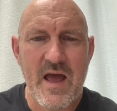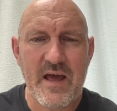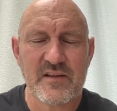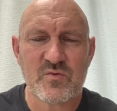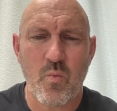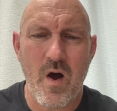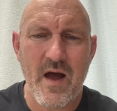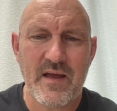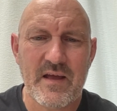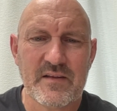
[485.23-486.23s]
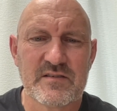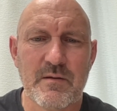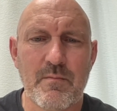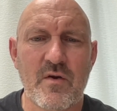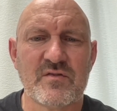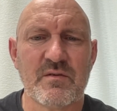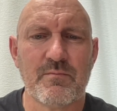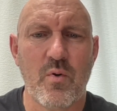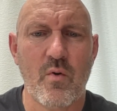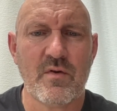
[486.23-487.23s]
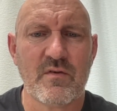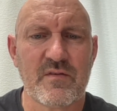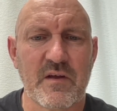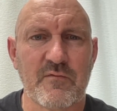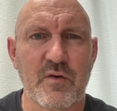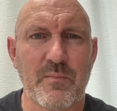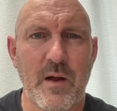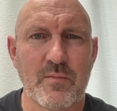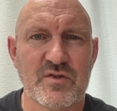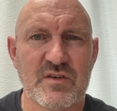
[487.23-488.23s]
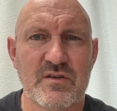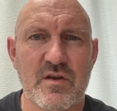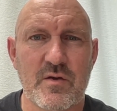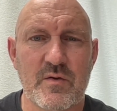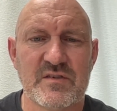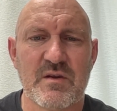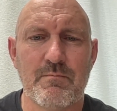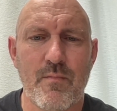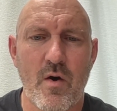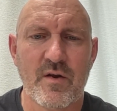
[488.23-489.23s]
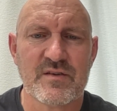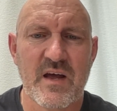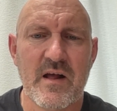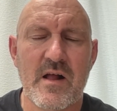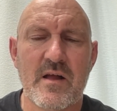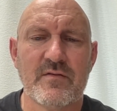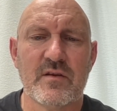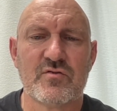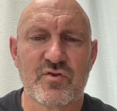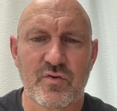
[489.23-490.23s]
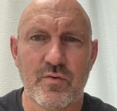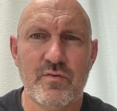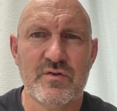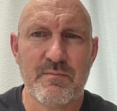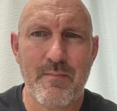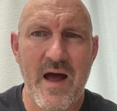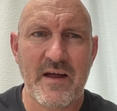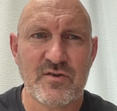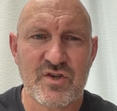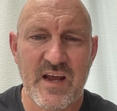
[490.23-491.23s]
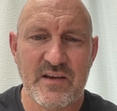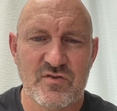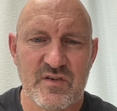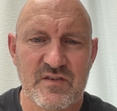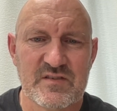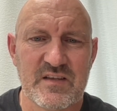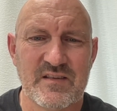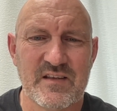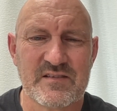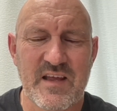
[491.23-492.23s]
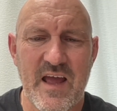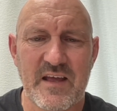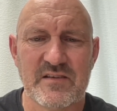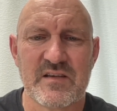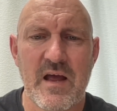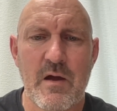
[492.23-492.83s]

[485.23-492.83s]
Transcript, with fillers: And it's why it's the most important thing for a publisher to do is to monitor the true demand changes, in this case,